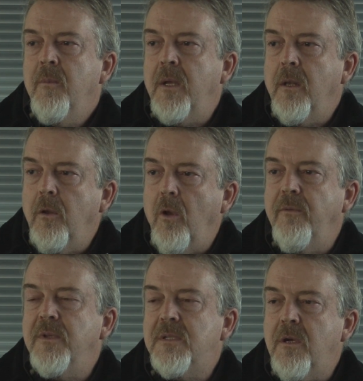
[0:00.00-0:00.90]
But a lot
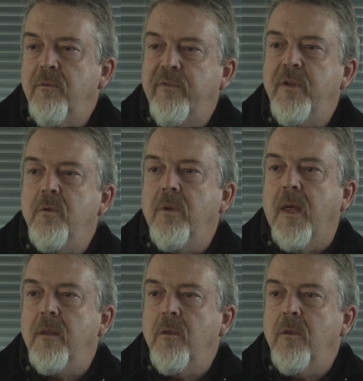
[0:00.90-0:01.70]
of us don't feel that,